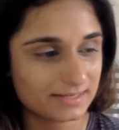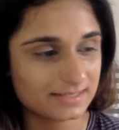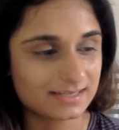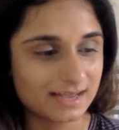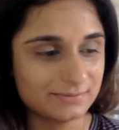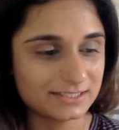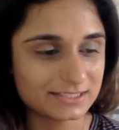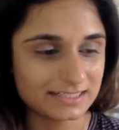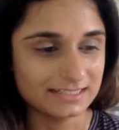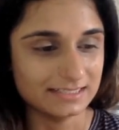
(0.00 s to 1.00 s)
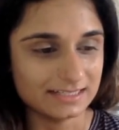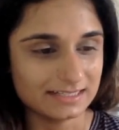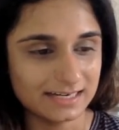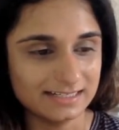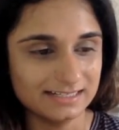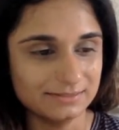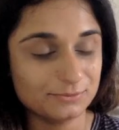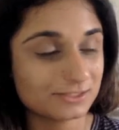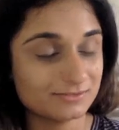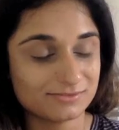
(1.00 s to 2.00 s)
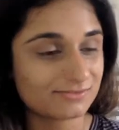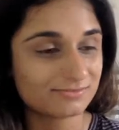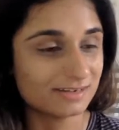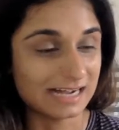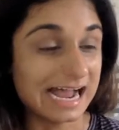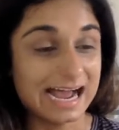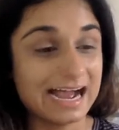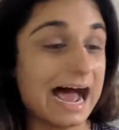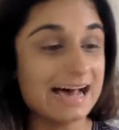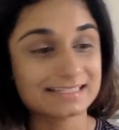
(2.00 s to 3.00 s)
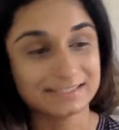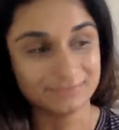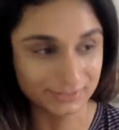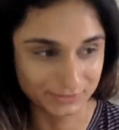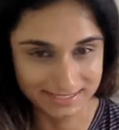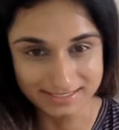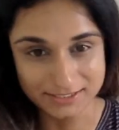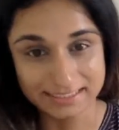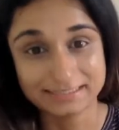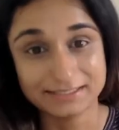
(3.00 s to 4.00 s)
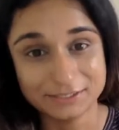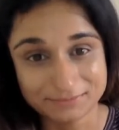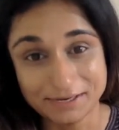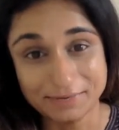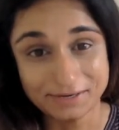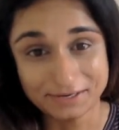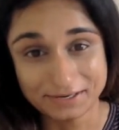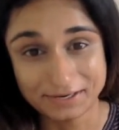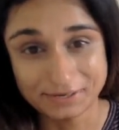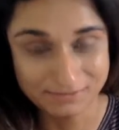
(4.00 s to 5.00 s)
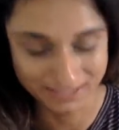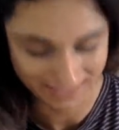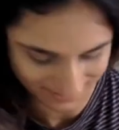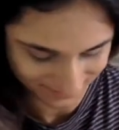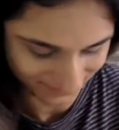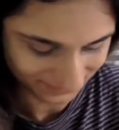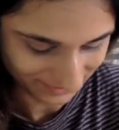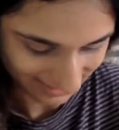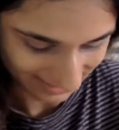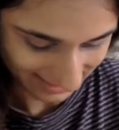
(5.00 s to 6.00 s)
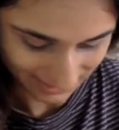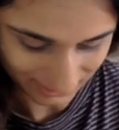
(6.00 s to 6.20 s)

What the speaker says: time in China, I would have asked if they could send it to England, maybe, I don't know, but it was